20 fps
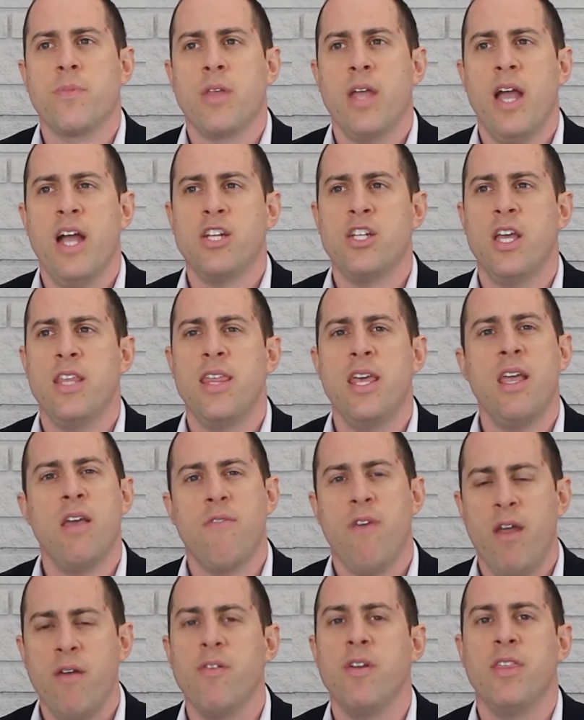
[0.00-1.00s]
Actually, I think of
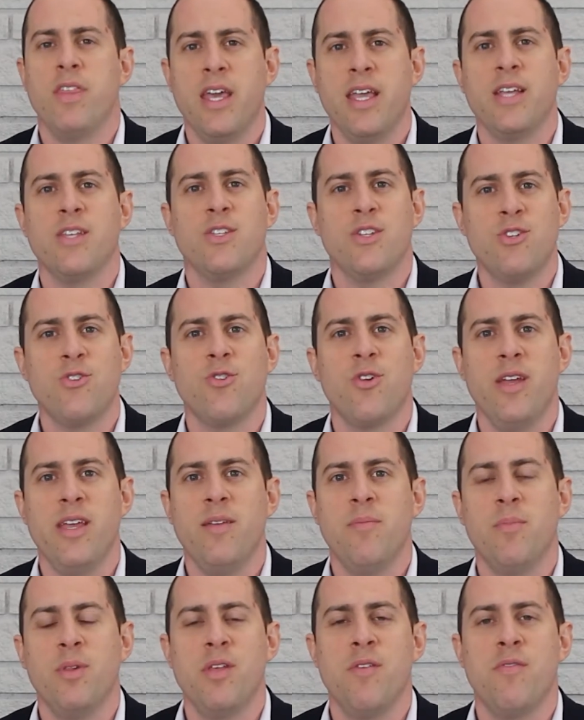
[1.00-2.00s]
everything as a
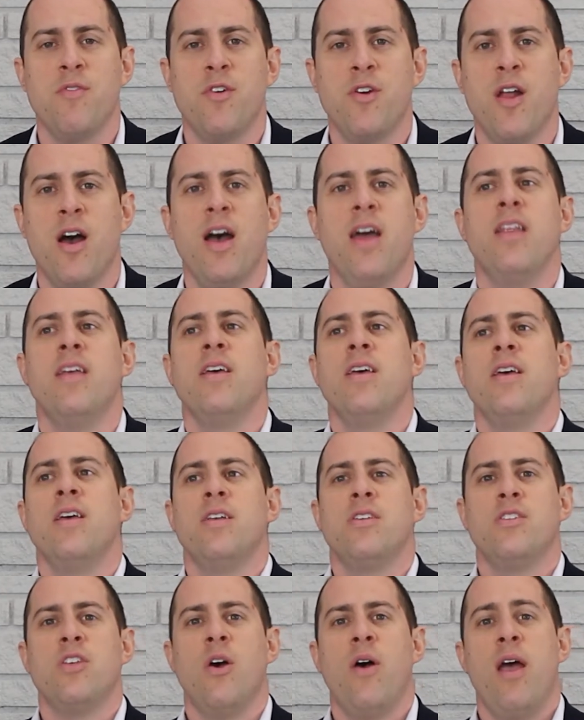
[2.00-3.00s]
tree, believe it or not.
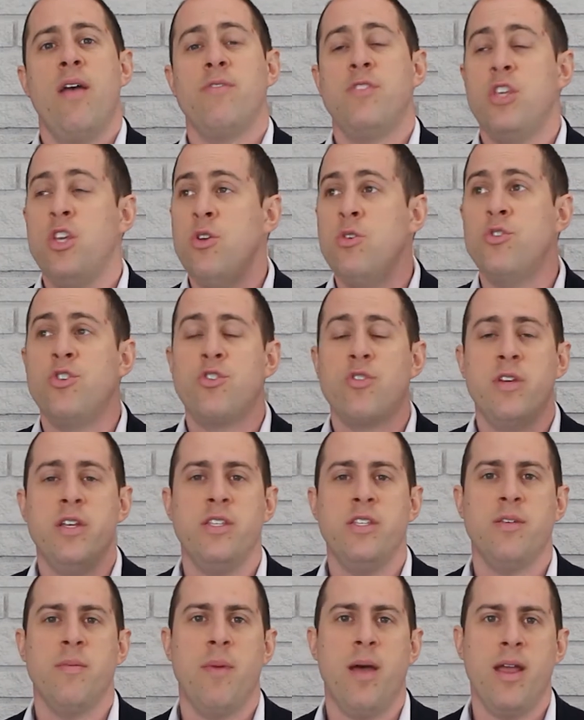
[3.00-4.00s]
So I have huge
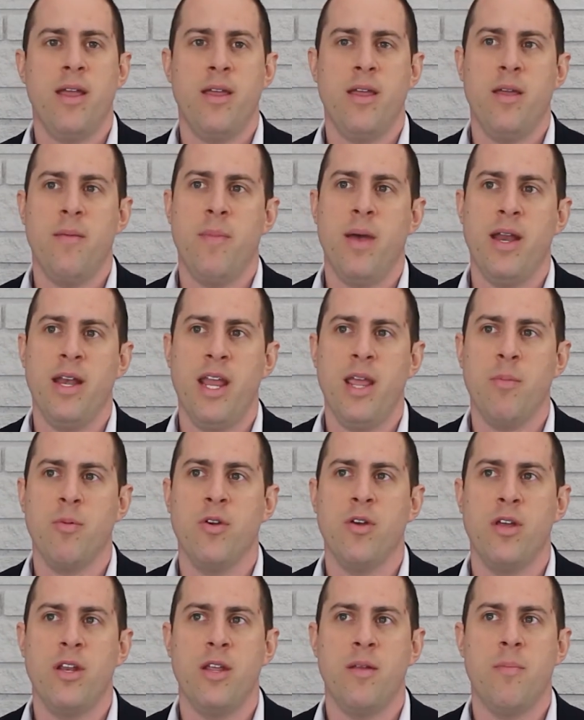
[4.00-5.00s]
trees in my
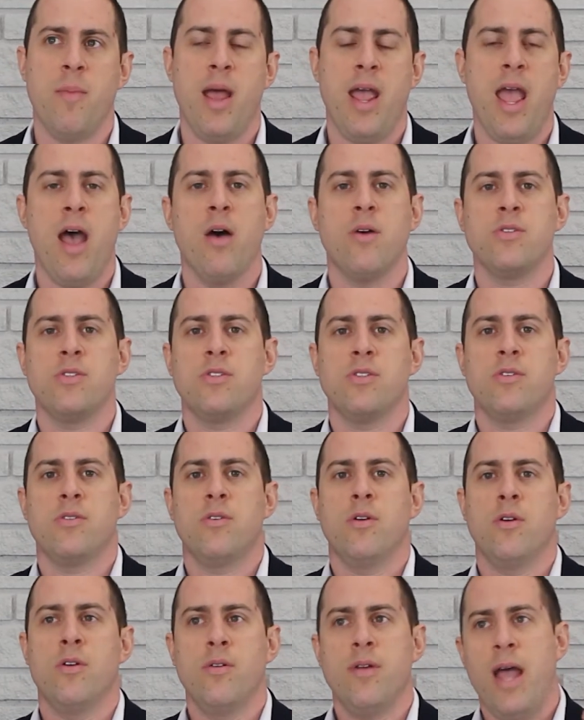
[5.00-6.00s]
neighborhood, in my house,
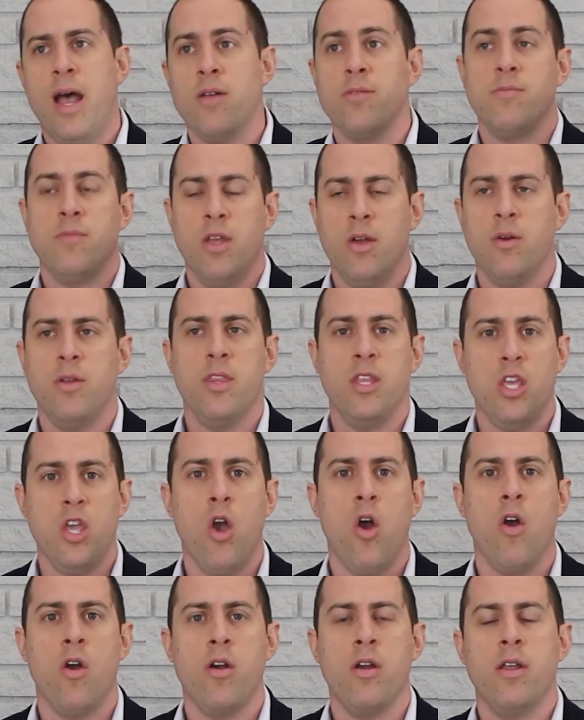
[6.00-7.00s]
or out, in the
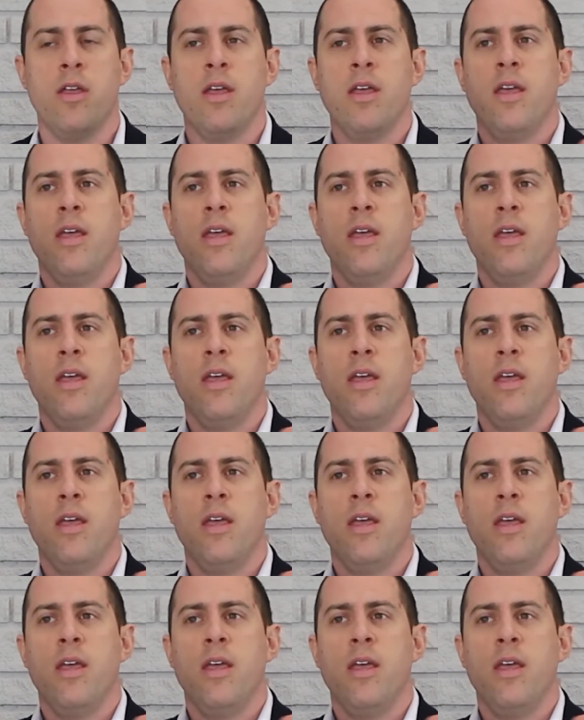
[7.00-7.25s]
yard.